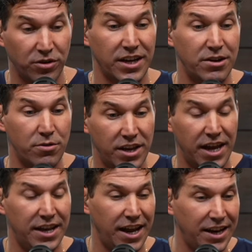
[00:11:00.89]
I know that,
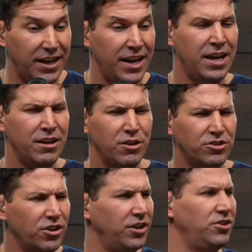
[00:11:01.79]
and and then you
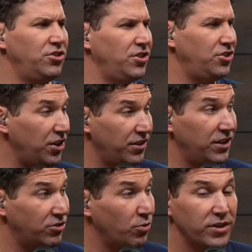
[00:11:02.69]
start sharing
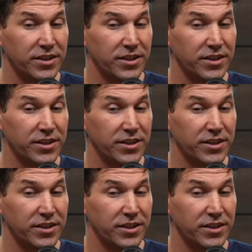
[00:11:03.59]
these stories,